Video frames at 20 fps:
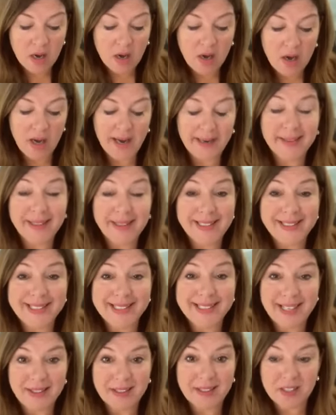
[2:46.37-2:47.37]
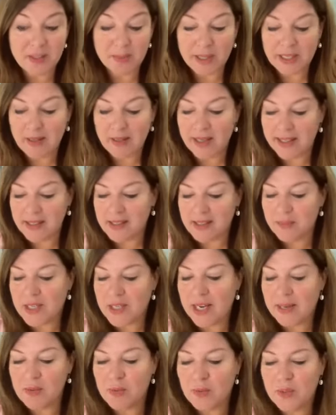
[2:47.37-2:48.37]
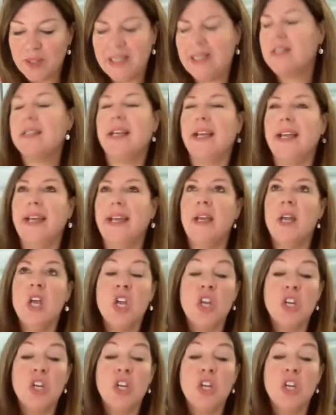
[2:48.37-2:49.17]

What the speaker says: I like to say this to my clients sometimes when they say,